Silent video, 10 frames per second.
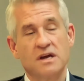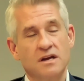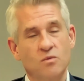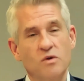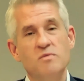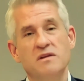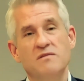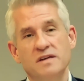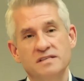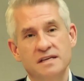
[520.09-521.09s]
we've been
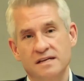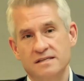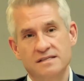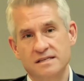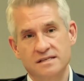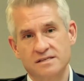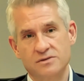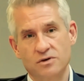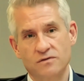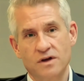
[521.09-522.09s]
investing in it since
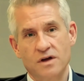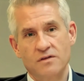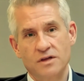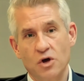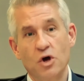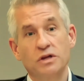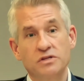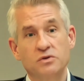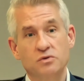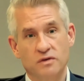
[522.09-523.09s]
sort of the early
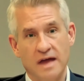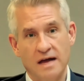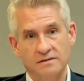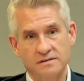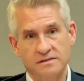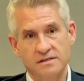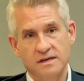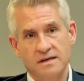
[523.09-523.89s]
2000s.